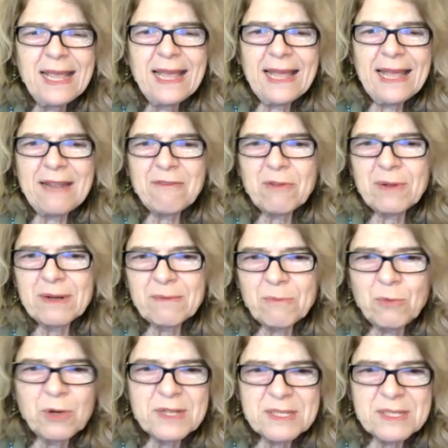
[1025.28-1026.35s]
and everyone
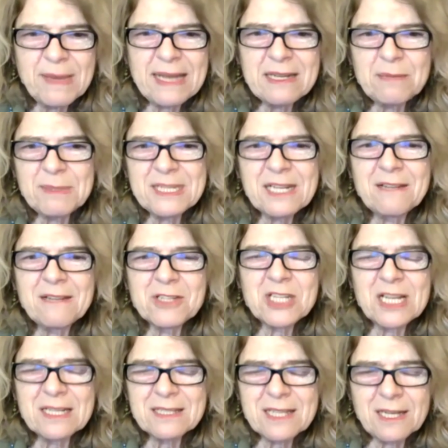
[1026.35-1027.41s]
worries about it, particularly the
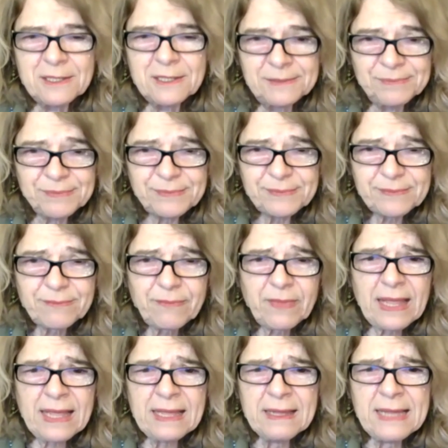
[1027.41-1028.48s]
Chancellor.
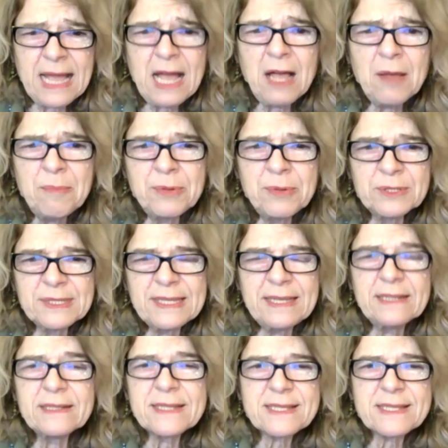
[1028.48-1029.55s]
Our bond
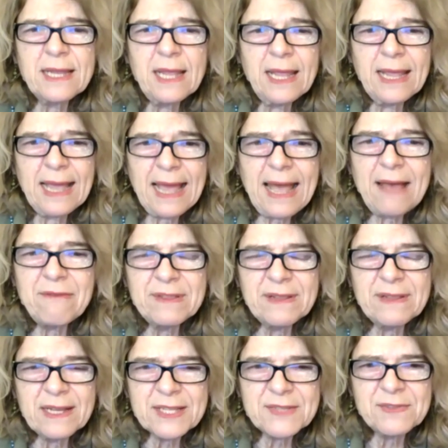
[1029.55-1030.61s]
yields have in
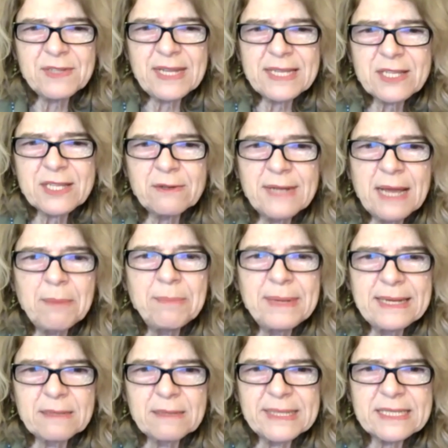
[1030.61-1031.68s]
the last few days gone up a
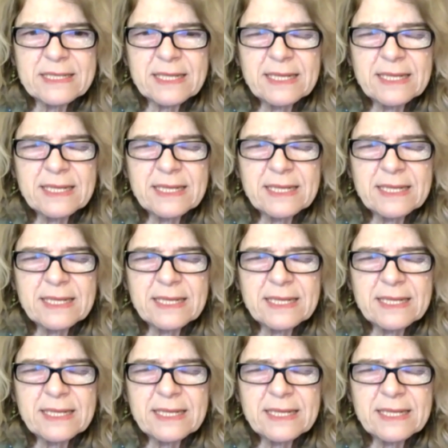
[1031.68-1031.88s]
little bit.